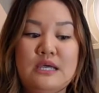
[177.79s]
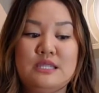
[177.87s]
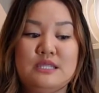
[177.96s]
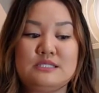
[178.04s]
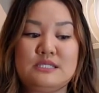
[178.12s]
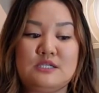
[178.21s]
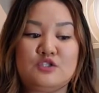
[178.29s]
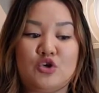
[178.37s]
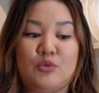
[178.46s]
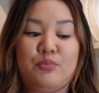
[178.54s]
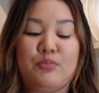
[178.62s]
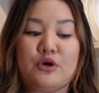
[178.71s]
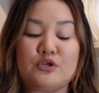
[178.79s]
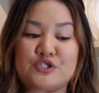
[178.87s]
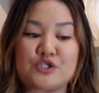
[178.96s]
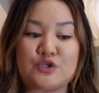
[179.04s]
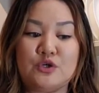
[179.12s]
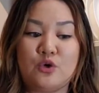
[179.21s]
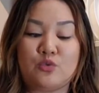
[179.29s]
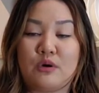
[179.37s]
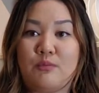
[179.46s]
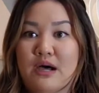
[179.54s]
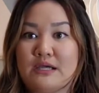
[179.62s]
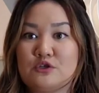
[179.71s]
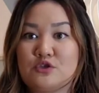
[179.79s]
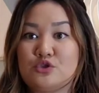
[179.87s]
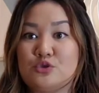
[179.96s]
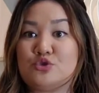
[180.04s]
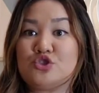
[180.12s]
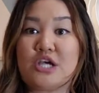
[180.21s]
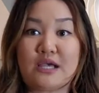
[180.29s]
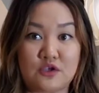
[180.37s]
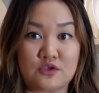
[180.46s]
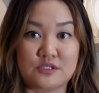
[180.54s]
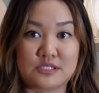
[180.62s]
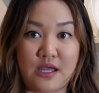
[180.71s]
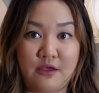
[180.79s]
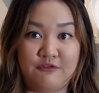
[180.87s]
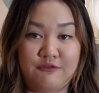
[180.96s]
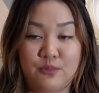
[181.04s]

this is your personal reminder to check yourself